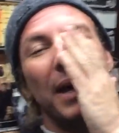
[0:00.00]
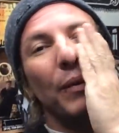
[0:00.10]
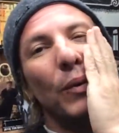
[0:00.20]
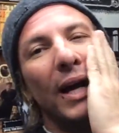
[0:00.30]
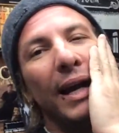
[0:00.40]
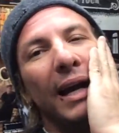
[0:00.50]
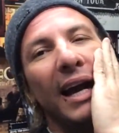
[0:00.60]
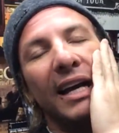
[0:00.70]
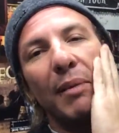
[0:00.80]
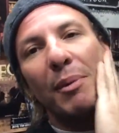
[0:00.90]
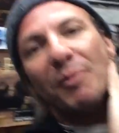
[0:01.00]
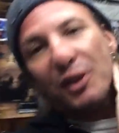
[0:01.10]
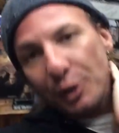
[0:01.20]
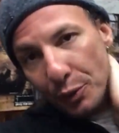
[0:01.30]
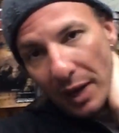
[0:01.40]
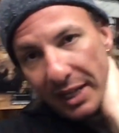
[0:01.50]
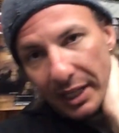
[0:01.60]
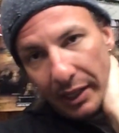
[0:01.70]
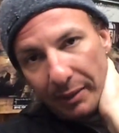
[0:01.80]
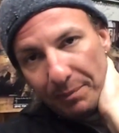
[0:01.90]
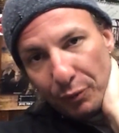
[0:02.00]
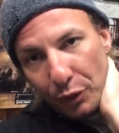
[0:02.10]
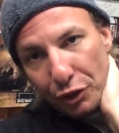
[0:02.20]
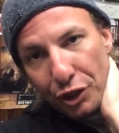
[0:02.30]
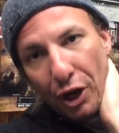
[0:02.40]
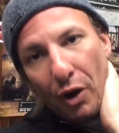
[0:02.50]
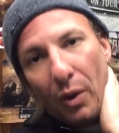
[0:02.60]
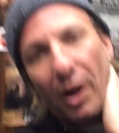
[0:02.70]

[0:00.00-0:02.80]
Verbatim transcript: By the way, I came up with a new idea for the show.